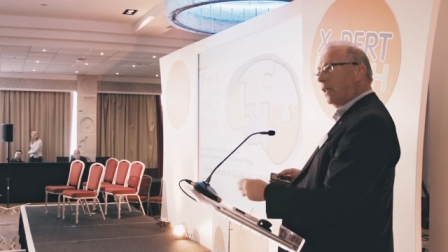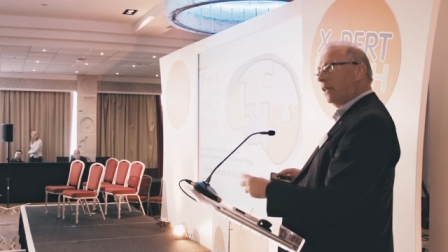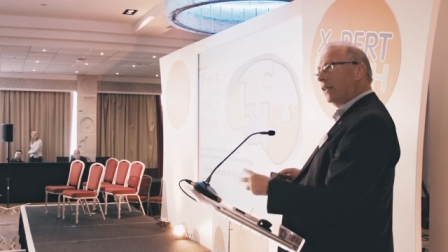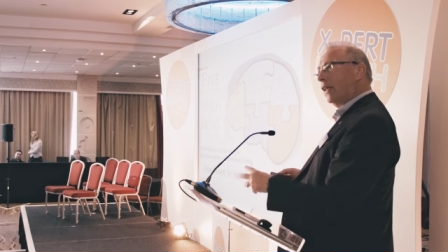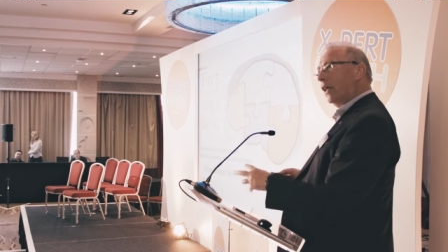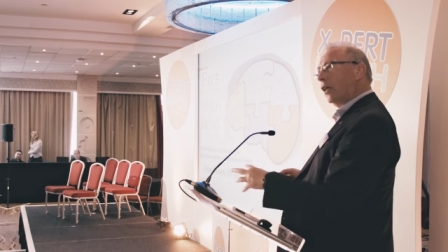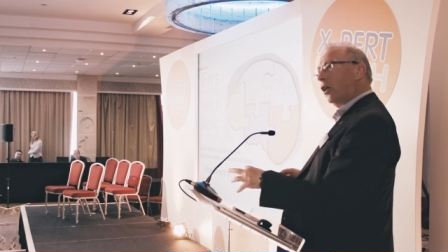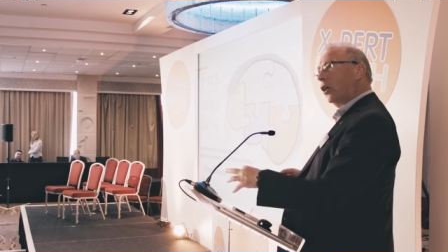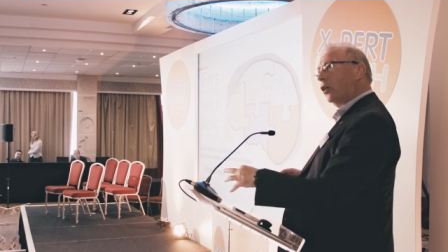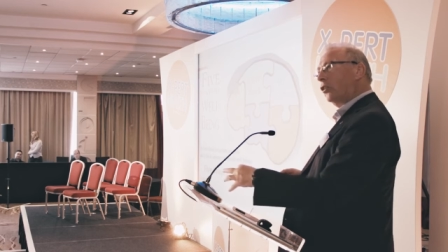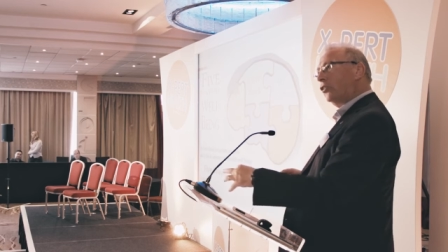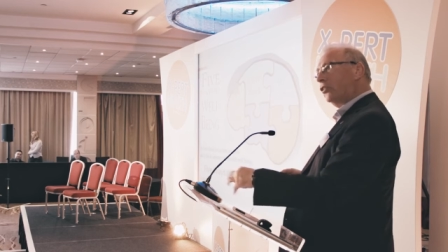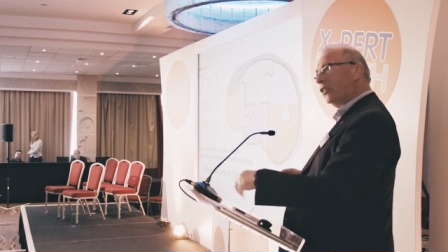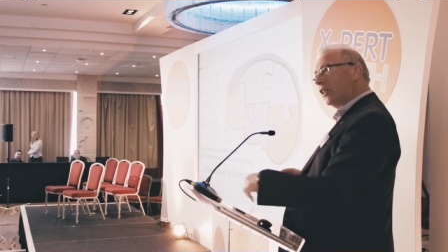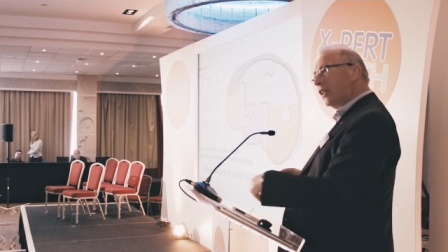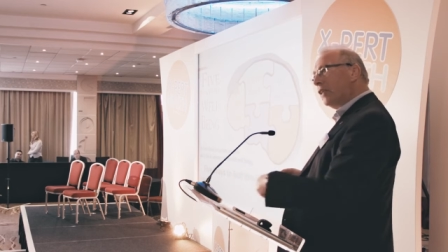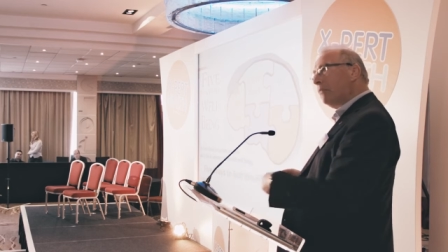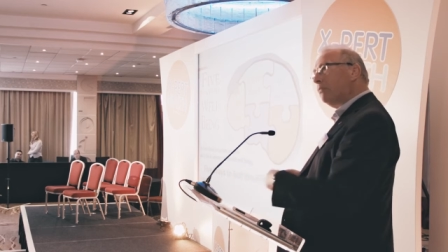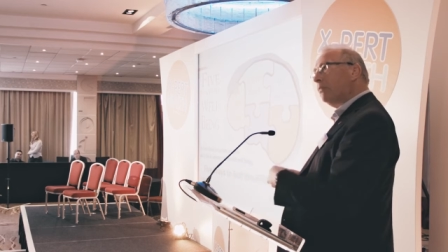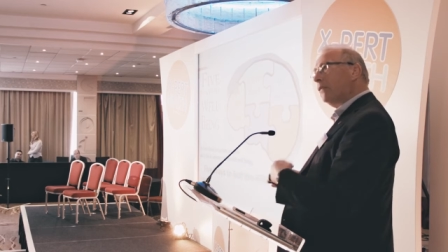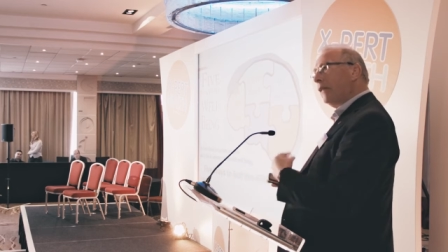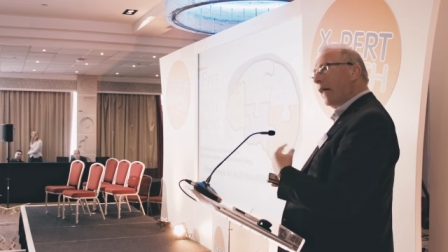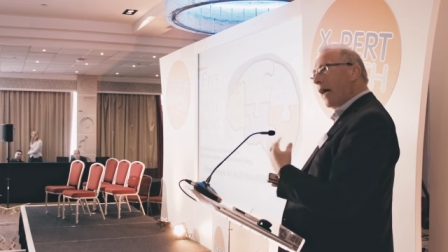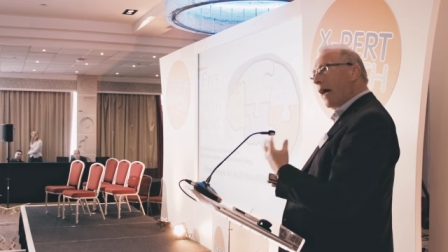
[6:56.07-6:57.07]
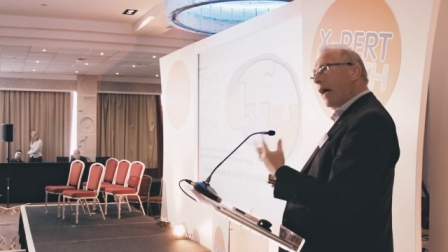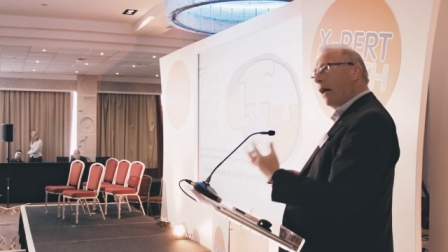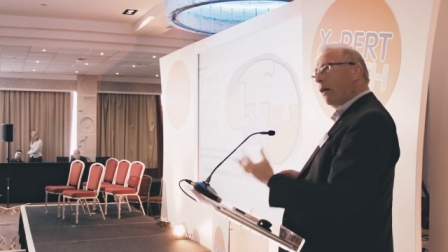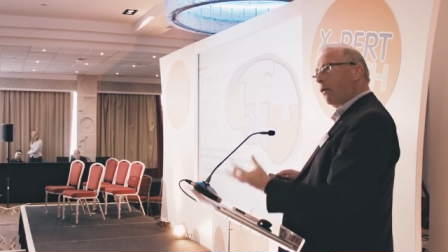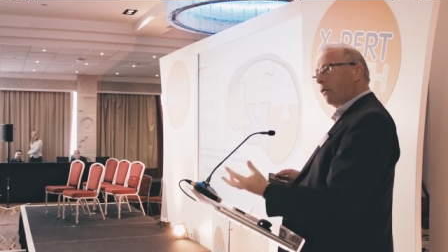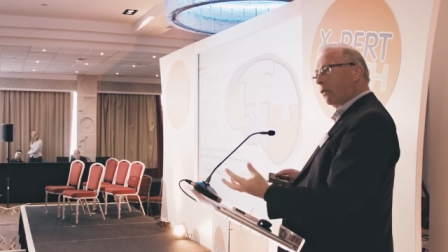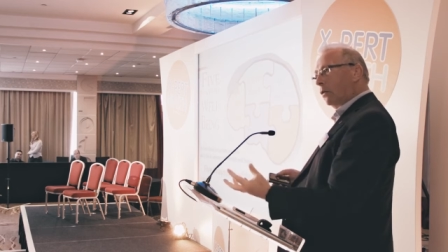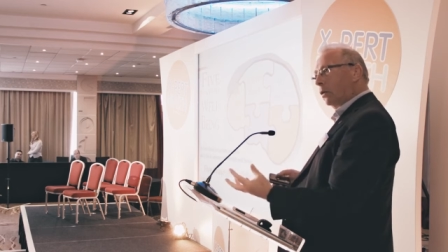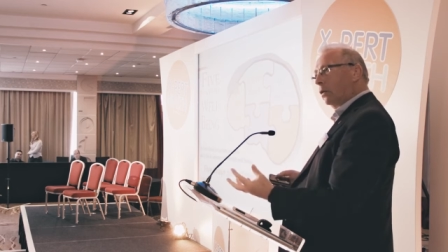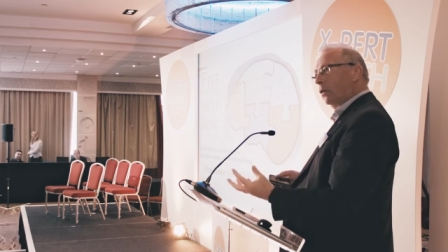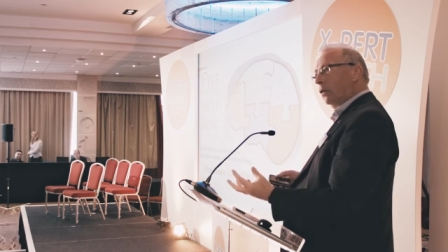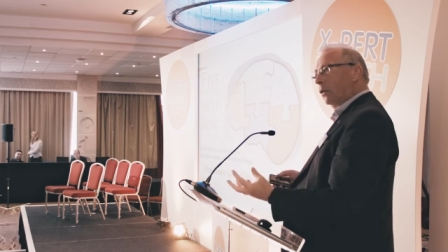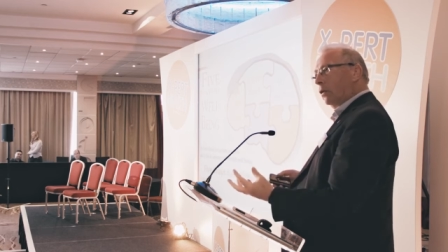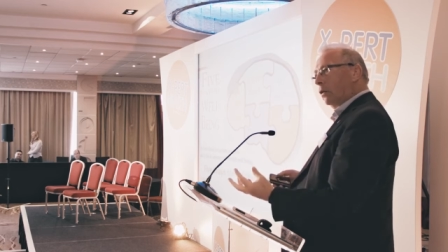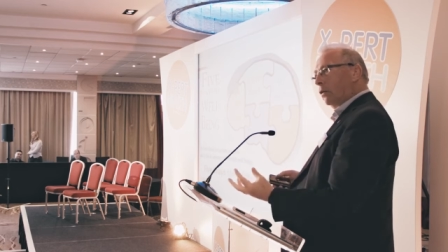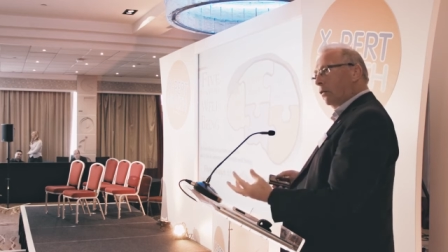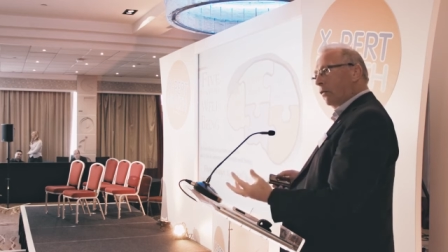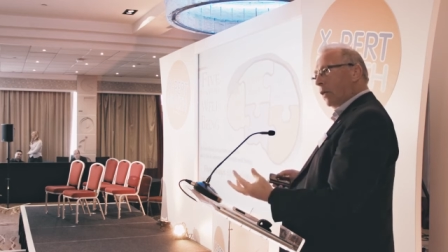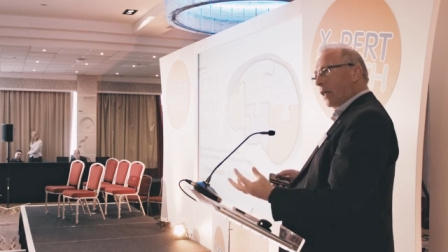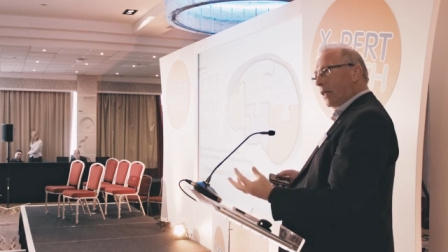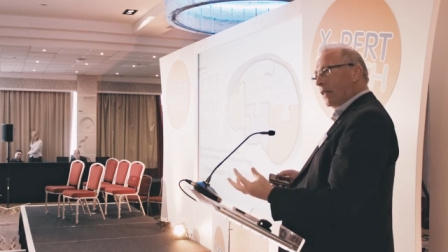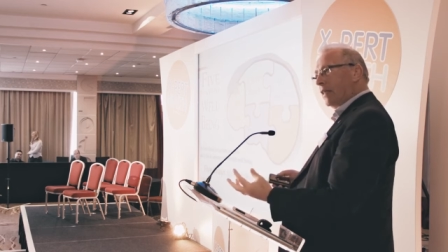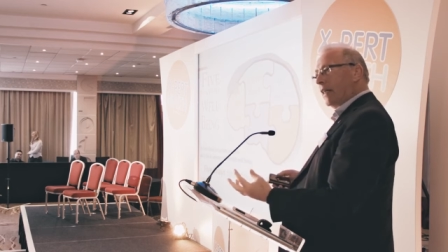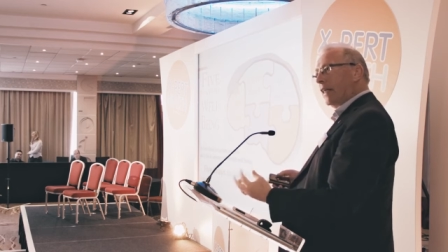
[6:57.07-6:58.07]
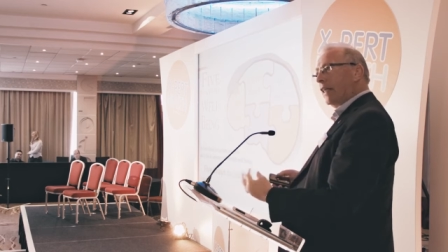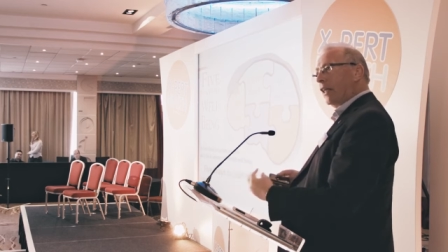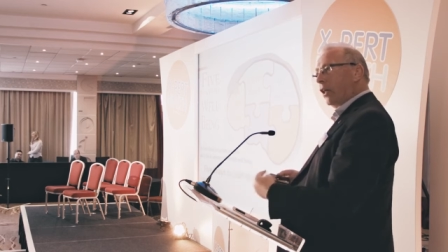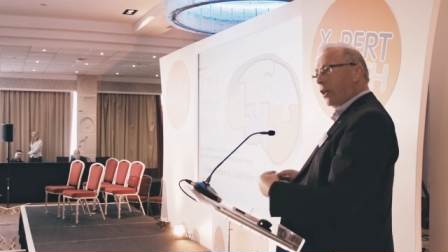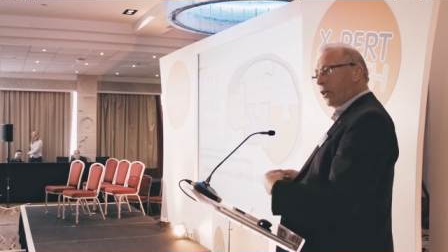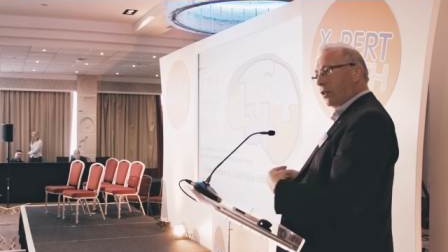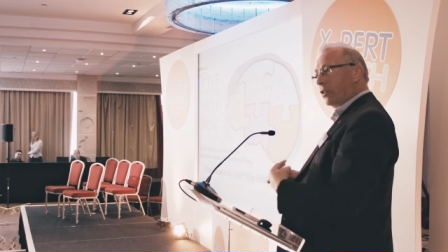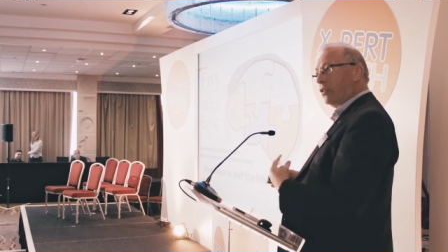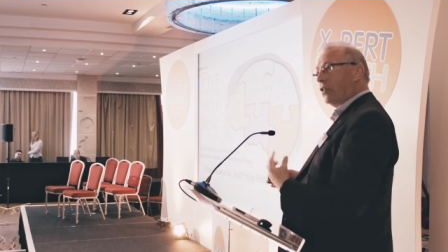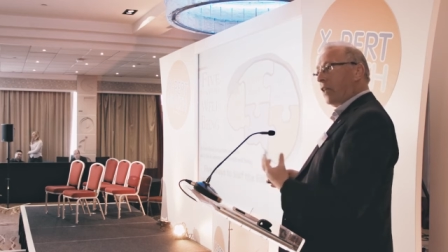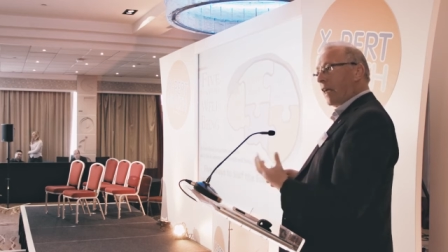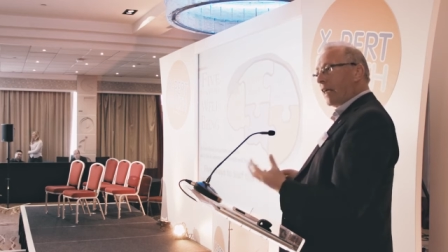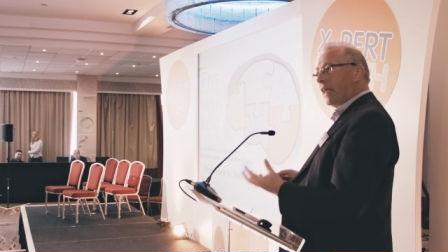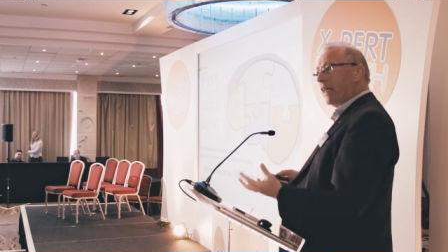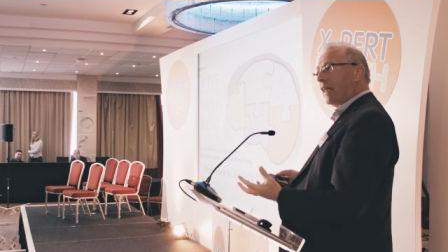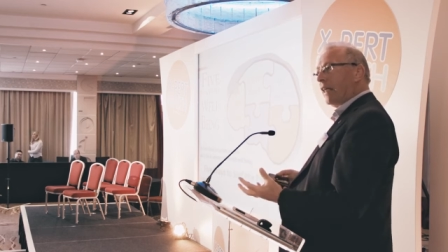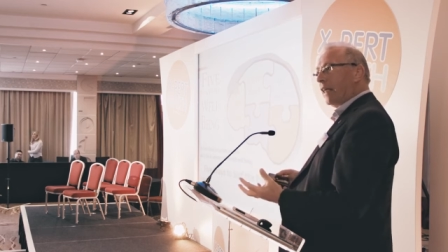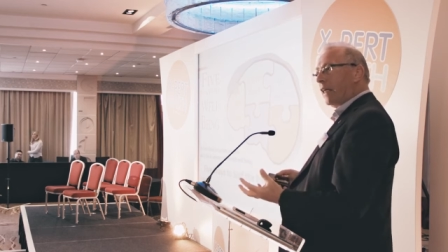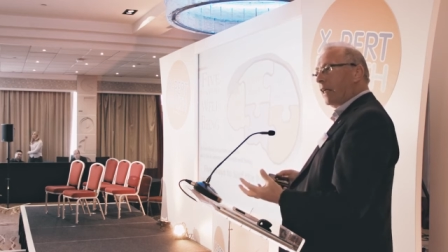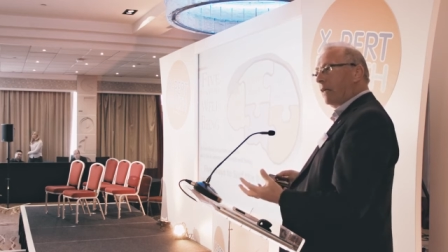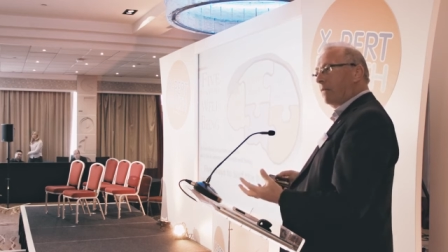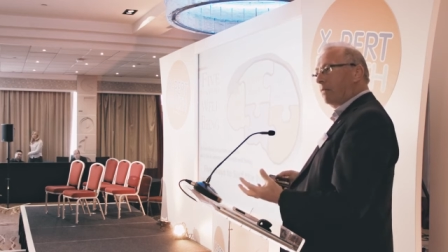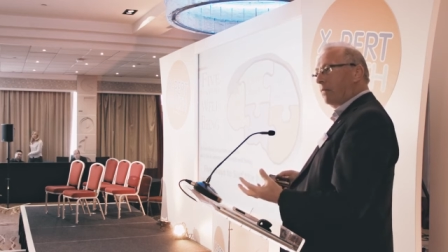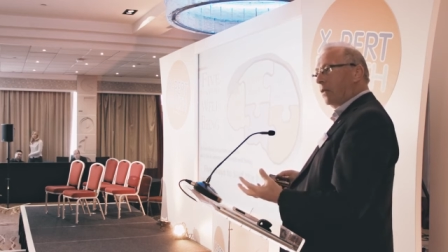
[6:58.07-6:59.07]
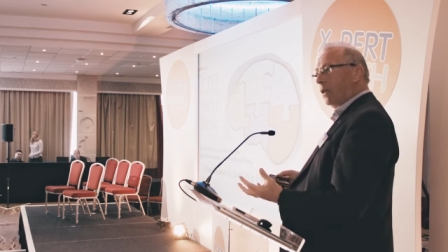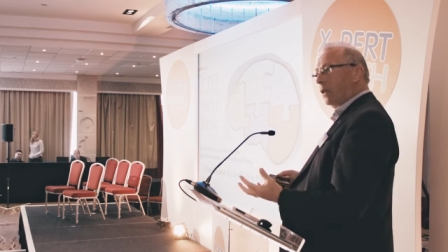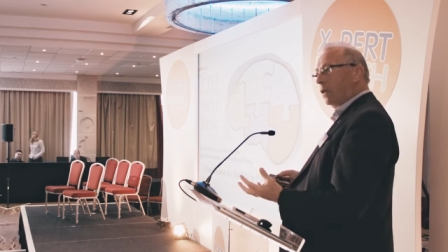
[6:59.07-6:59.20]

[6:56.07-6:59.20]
that are deep down, right, in our psyche.